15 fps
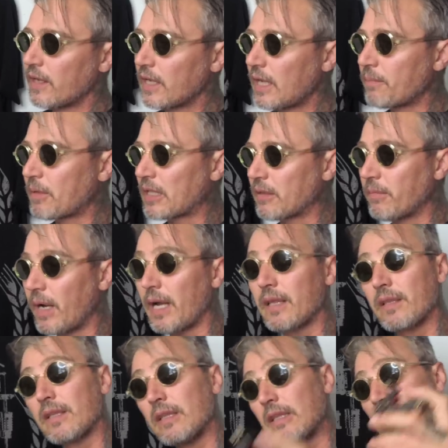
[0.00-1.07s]
Keep that in
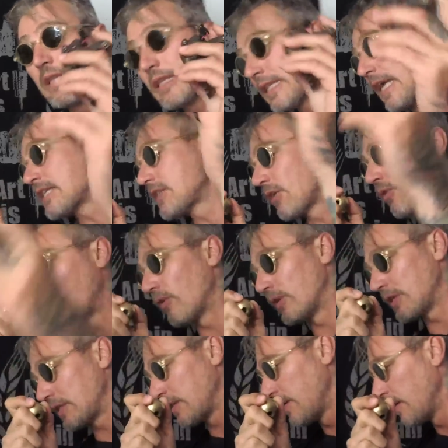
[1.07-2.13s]
mind. Test the coils.